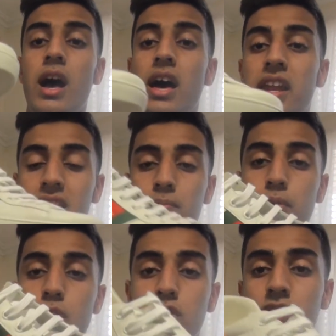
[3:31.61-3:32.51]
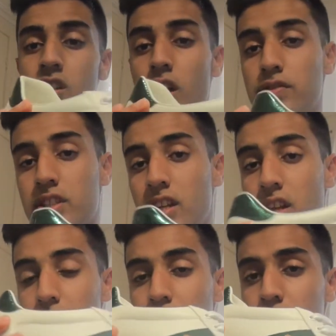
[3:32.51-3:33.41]
And because it's calfskin
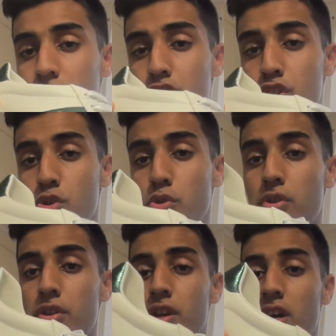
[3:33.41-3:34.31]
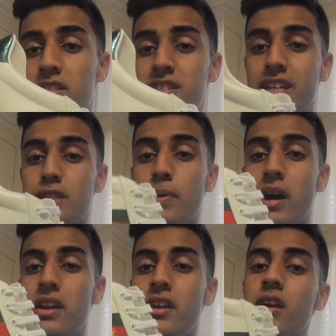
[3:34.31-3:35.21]
leather, the shoe does
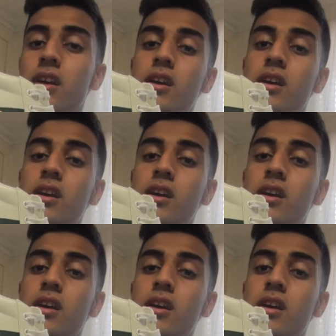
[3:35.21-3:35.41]
expand,